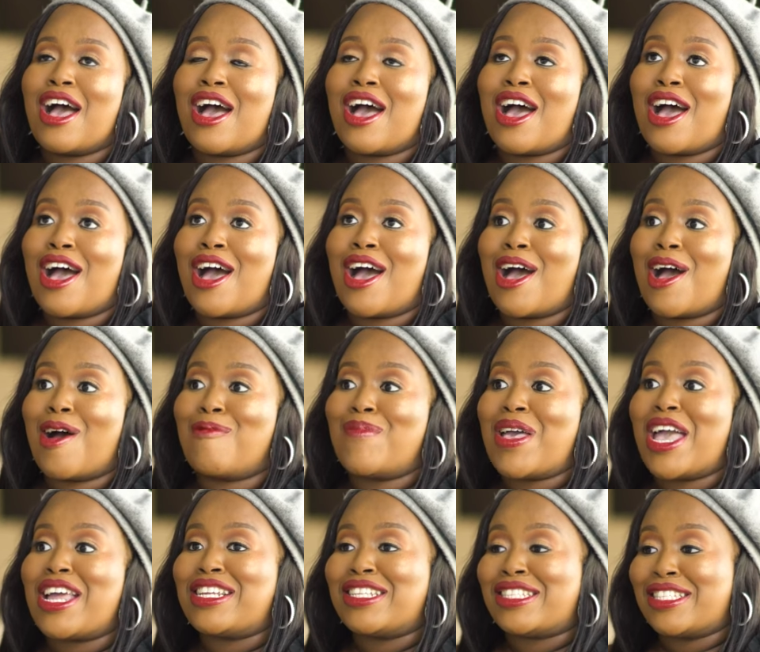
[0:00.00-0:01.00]
Um,
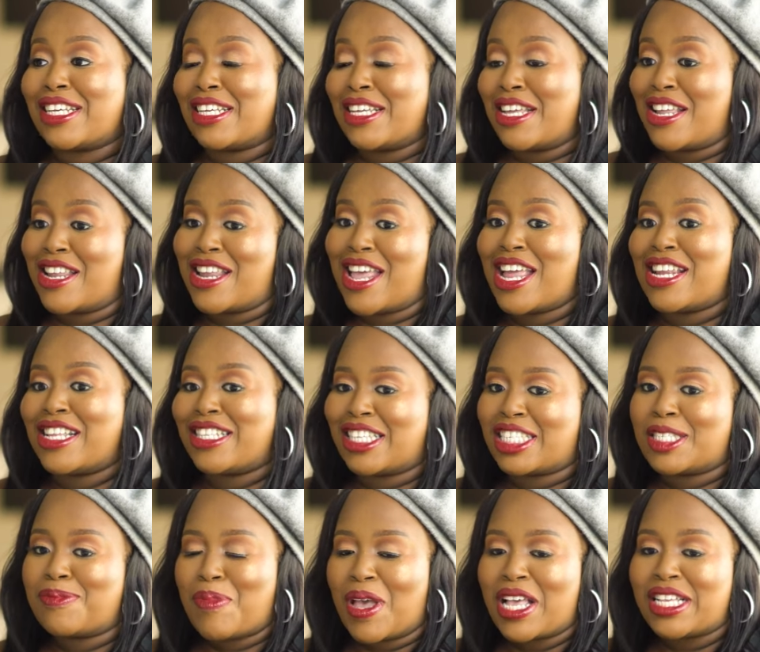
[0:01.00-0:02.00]
and it's a and, and it's
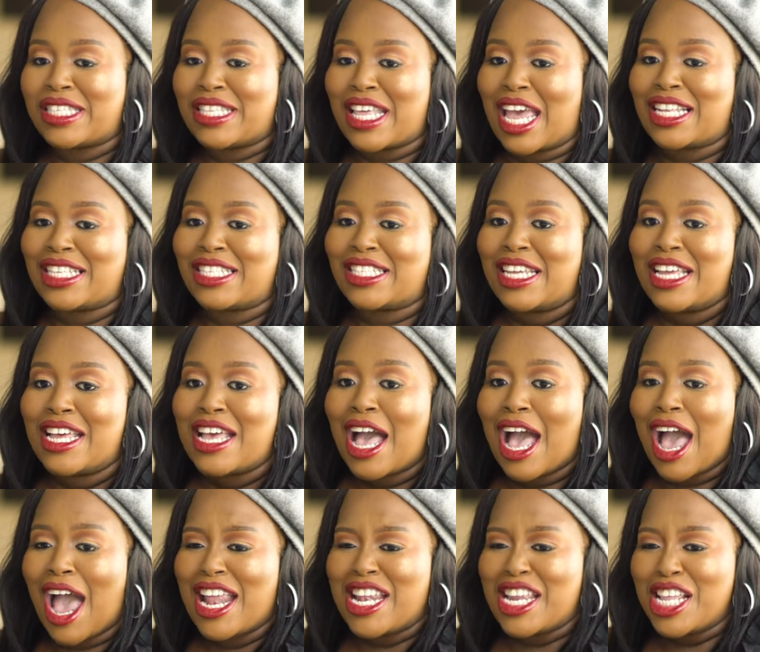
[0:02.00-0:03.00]
a space that
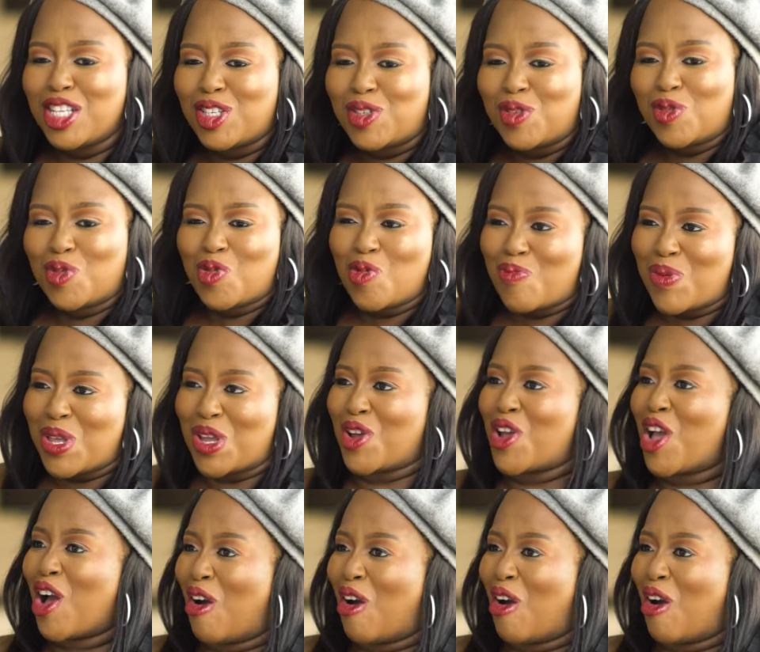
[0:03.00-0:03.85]
uh, needs you to be